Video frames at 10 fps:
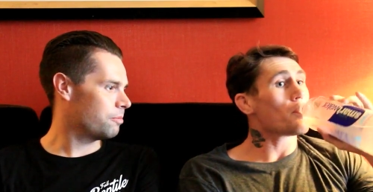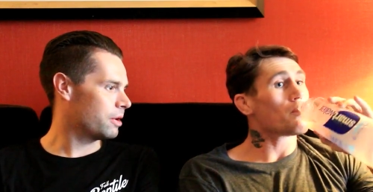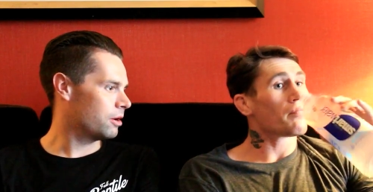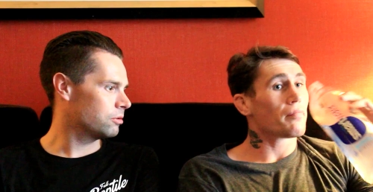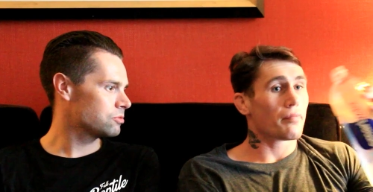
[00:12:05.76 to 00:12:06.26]

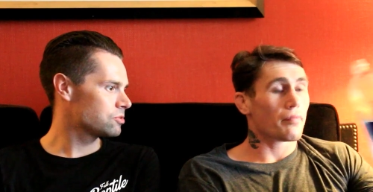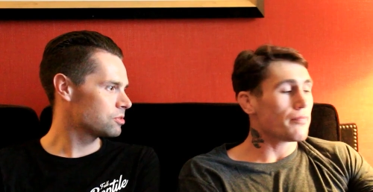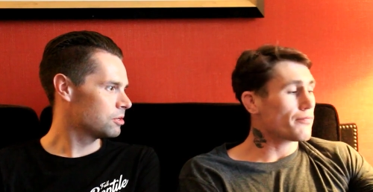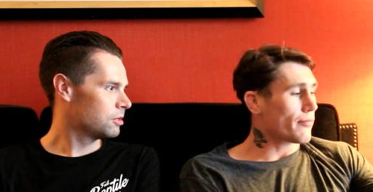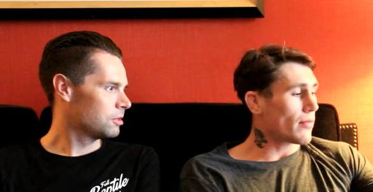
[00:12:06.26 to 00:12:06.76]

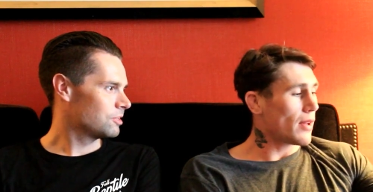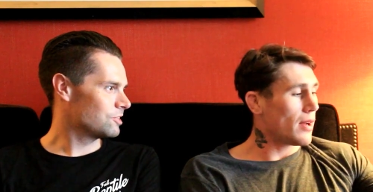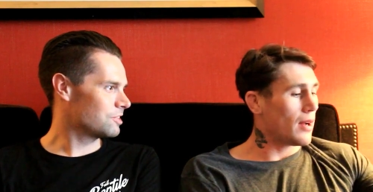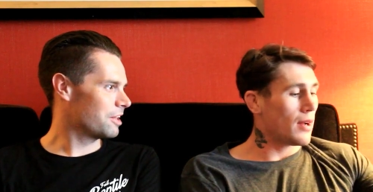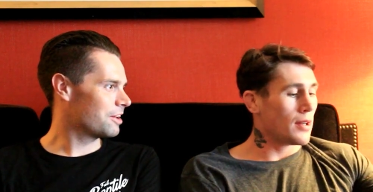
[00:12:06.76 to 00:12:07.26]
Speaker 1: pounds.
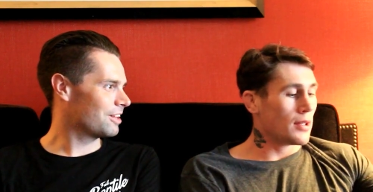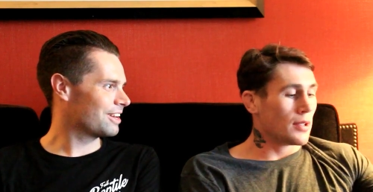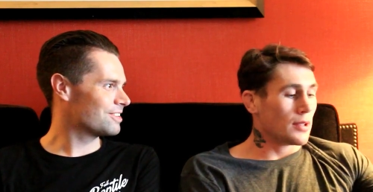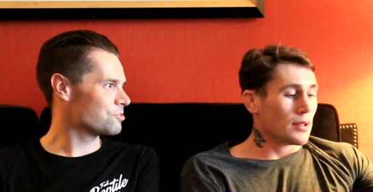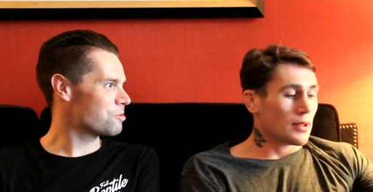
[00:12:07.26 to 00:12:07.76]
There's like,
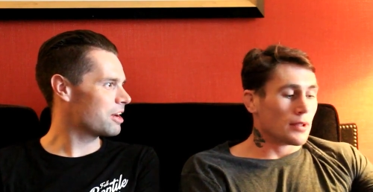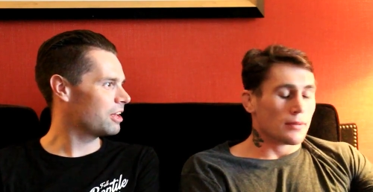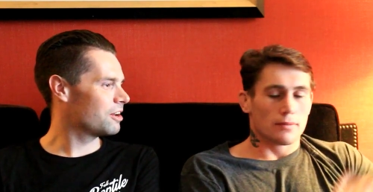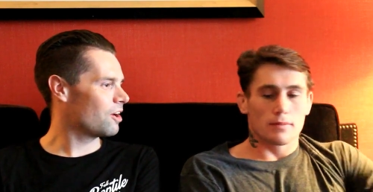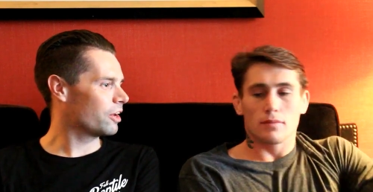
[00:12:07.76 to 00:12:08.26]
like there's
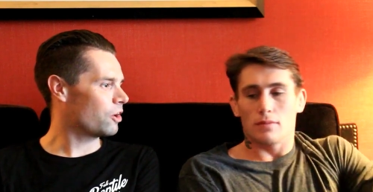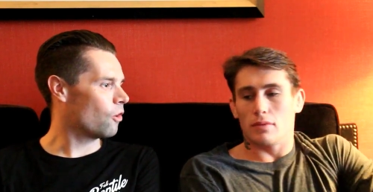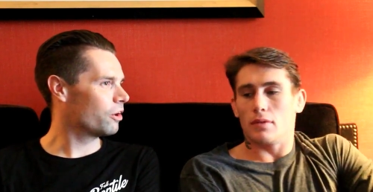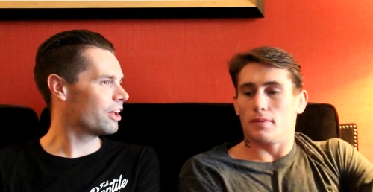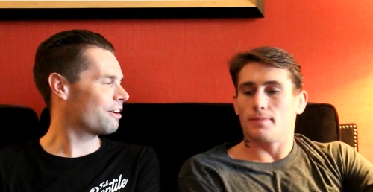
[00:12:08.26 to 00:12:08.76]
already an
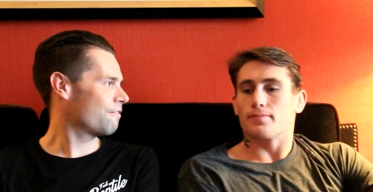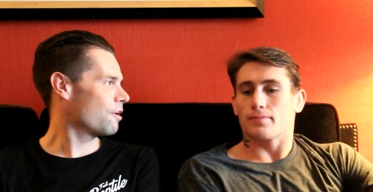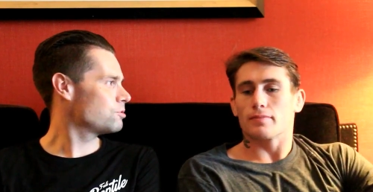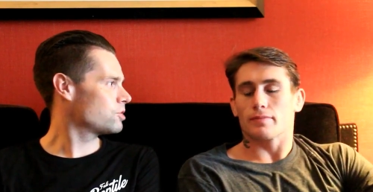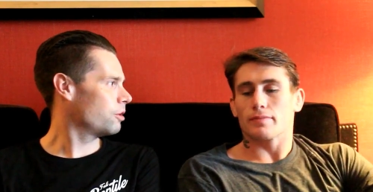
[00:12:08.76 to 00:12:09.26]
iconic
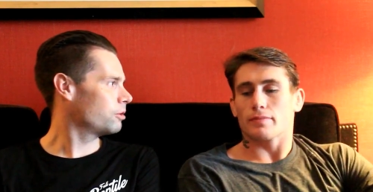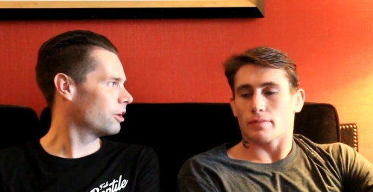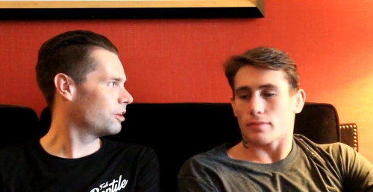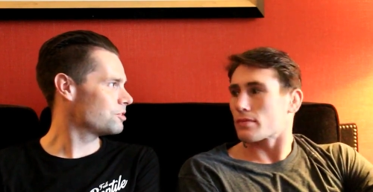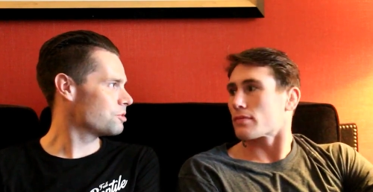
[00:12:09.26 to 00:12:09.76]
photo
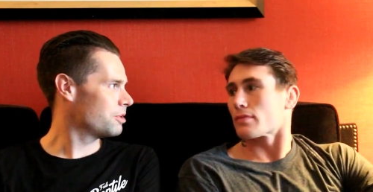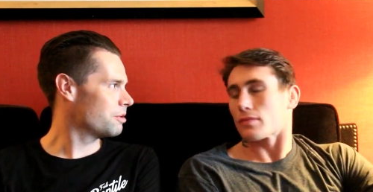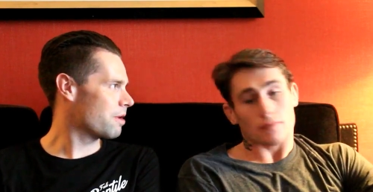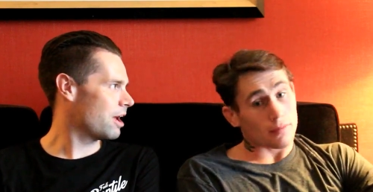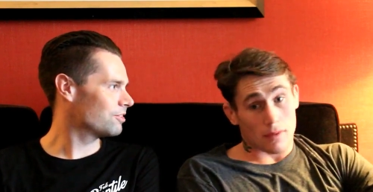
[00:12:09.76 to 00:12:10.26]
kind of doing
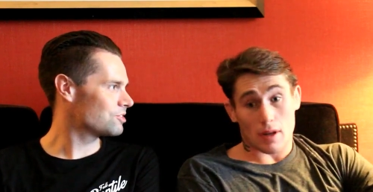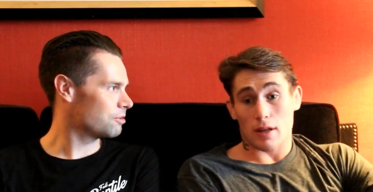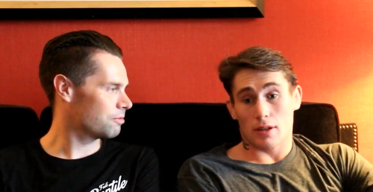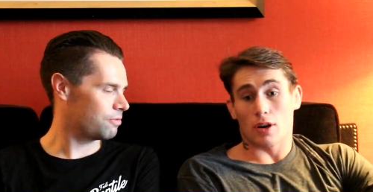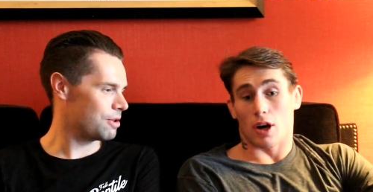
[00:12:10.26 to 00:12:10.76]
the rounds,
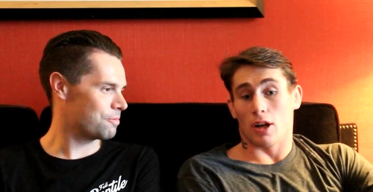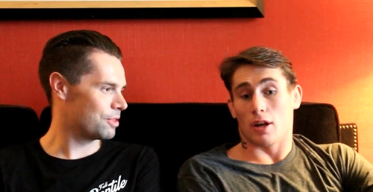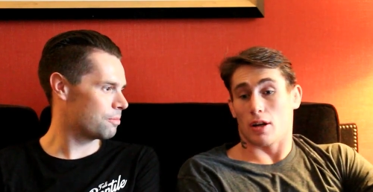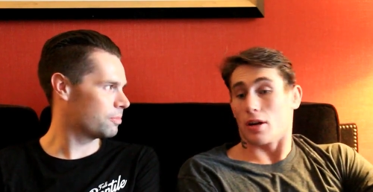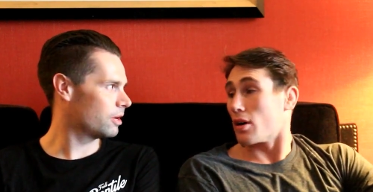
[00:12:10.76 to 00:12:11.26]
you
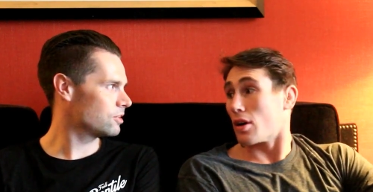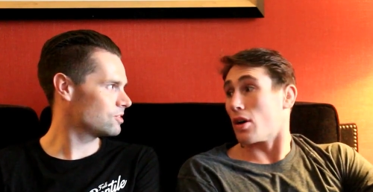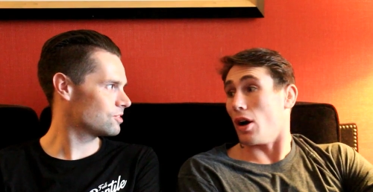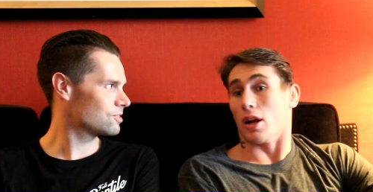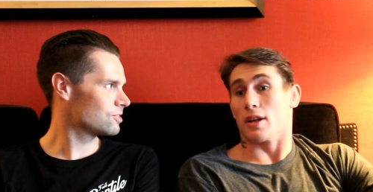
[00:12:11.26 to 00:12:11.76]
flipping the
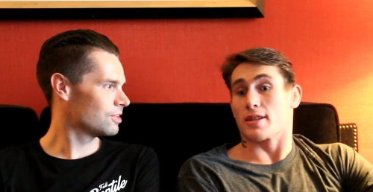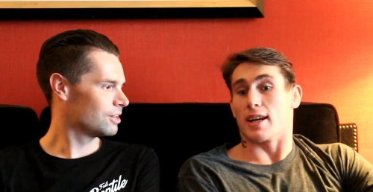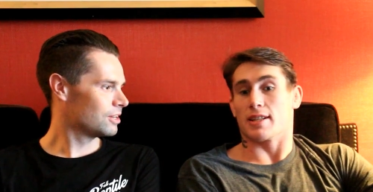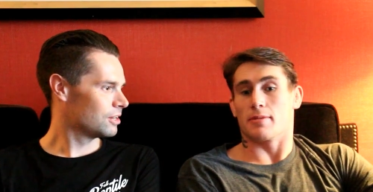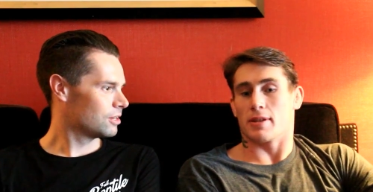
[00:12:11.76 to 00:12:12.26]
birds.
Speaker 2: Colin
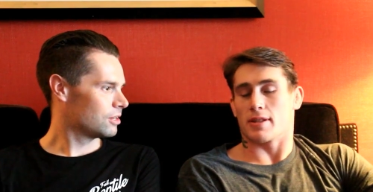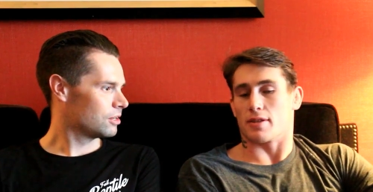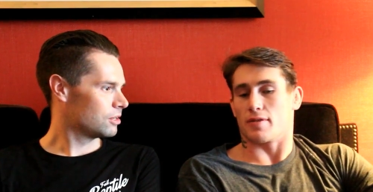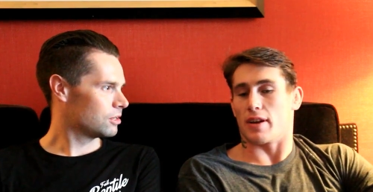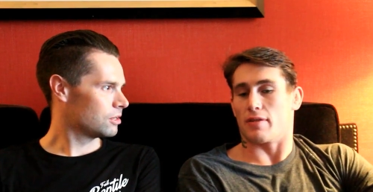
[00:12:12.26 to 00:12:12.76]
said to me it's
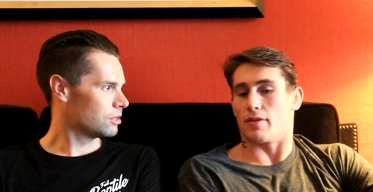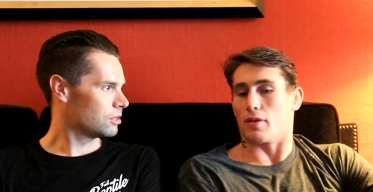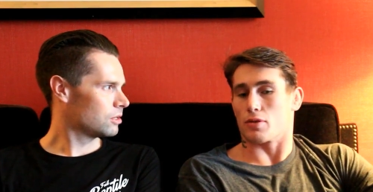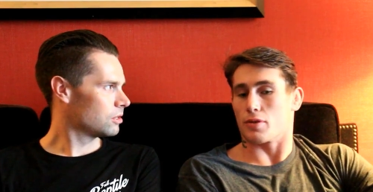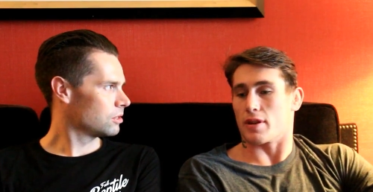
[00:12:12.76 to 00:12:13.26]
his favourite
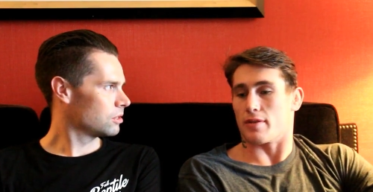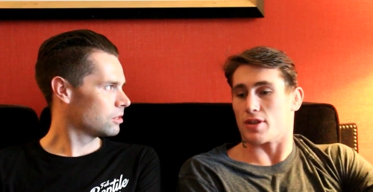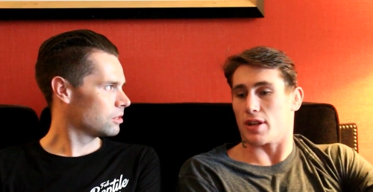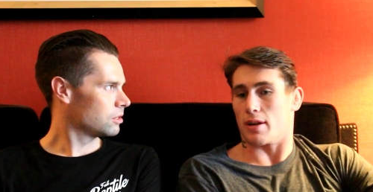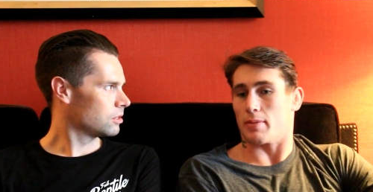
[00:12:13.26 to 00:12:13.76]
photo he's ever
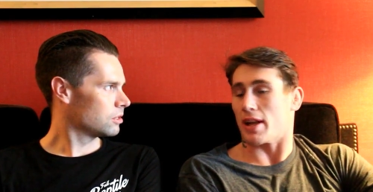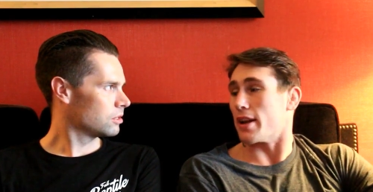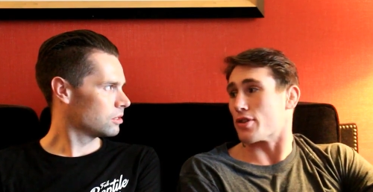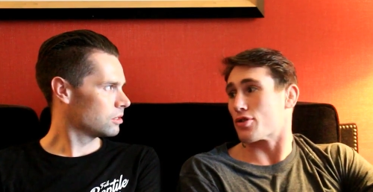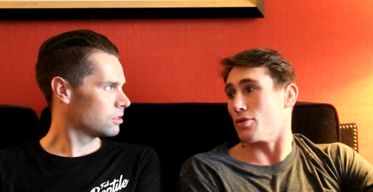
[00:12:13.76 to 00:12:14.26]
seen. I mean
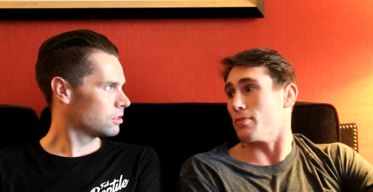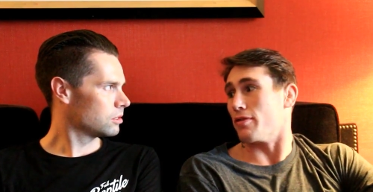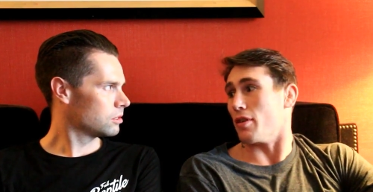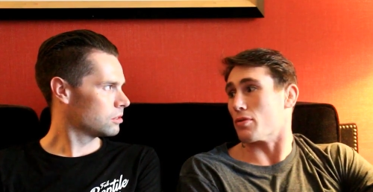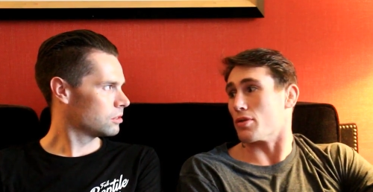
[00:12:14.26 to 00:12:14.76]
that is some
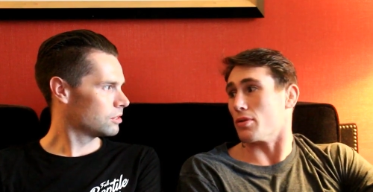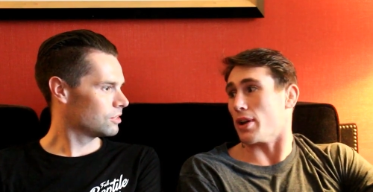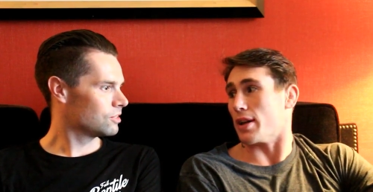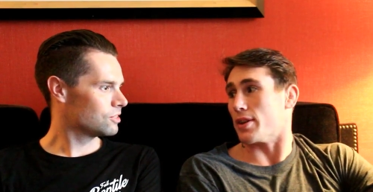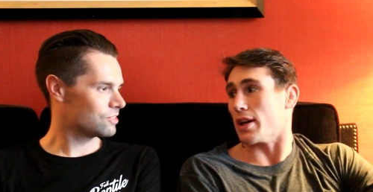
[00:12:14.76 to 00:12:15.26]
photo.
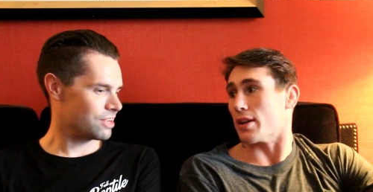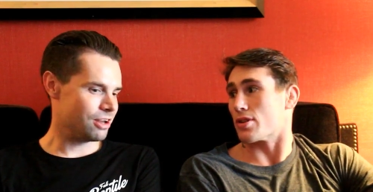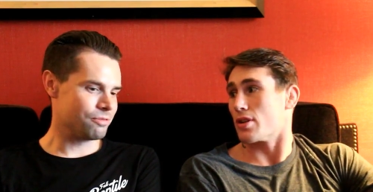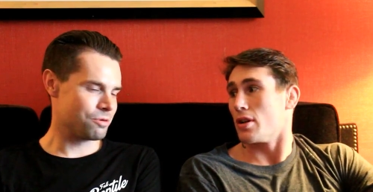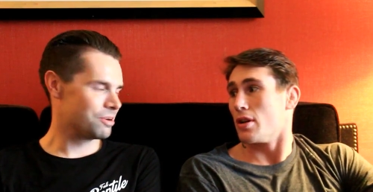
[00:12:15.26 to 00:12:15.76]
That, that it's a
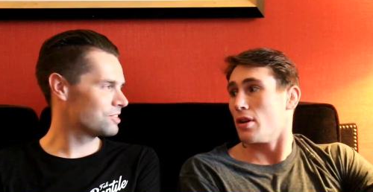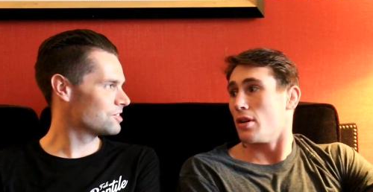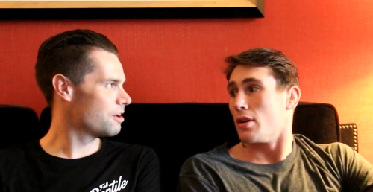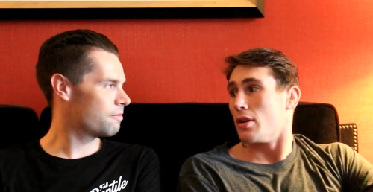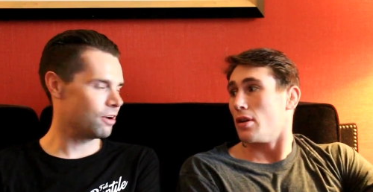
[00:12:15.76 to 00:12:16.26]
hell
Speaker 1: of a one,
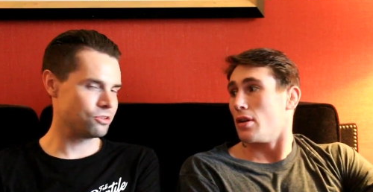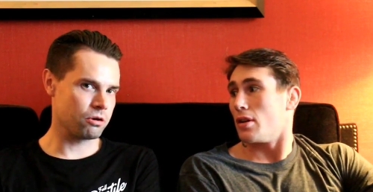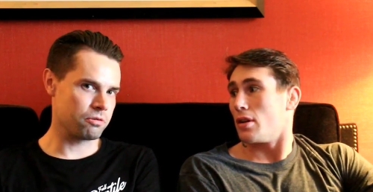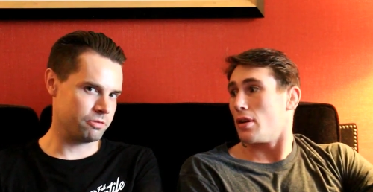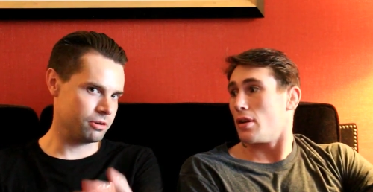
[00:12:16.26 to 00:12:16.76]
isn't it?
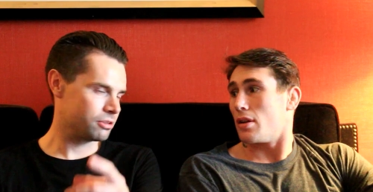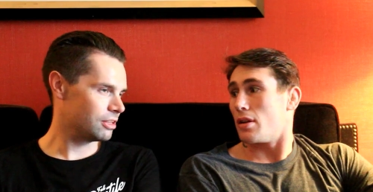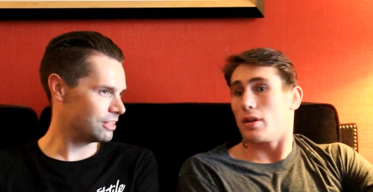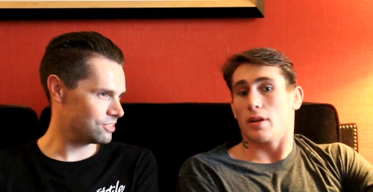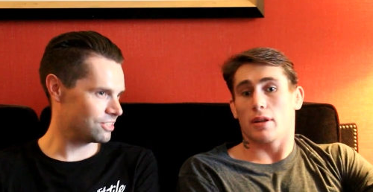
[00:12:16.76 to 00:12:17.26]
Photographer.
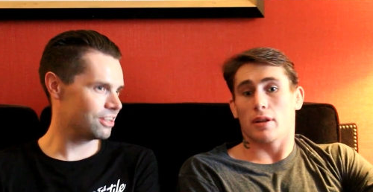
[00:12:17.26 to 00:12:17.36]
He's uh,